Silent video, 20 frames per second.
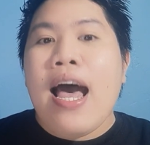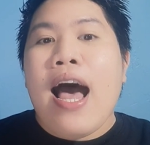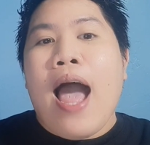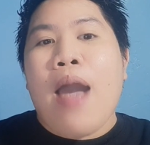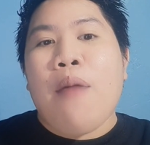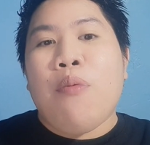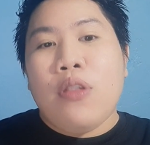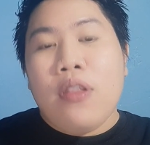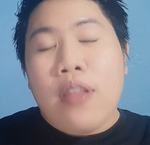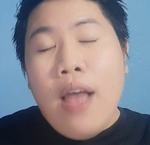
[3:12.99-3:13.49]

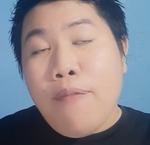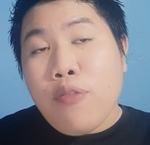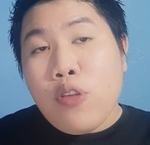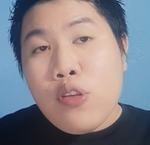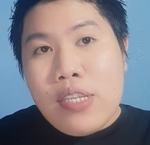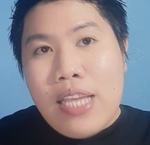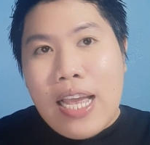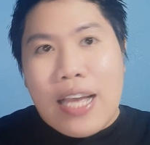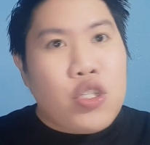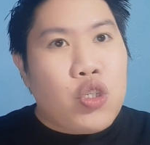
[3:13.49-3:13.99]
I would love to
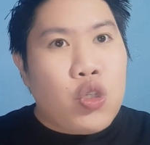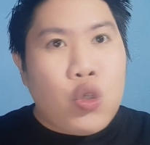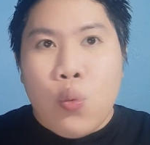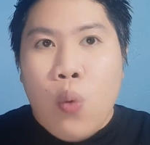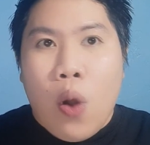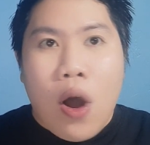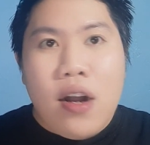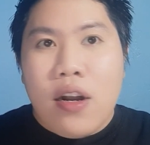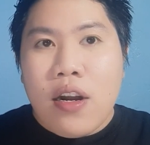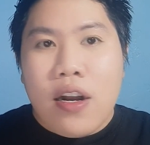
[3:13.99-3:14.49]
see a
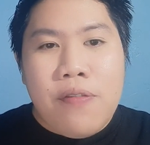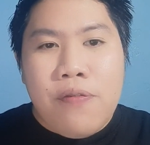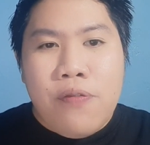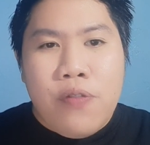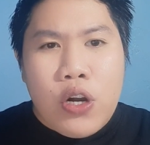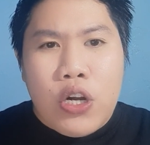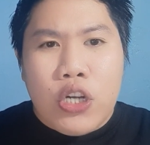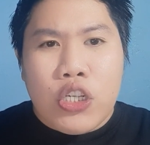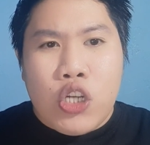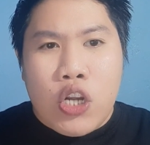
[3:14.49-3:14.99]
stronger
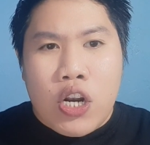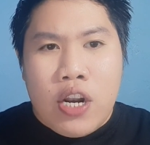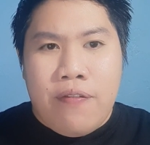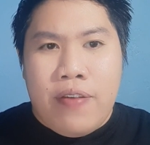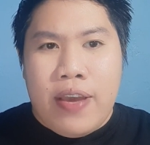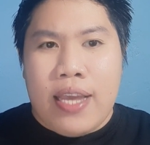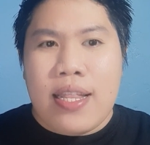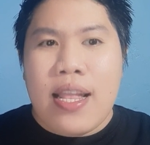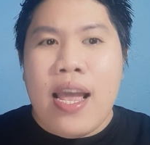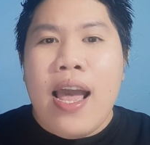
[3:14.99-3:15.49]
version of
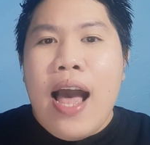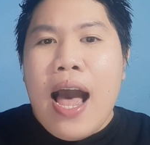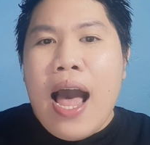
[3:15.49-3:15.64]
it.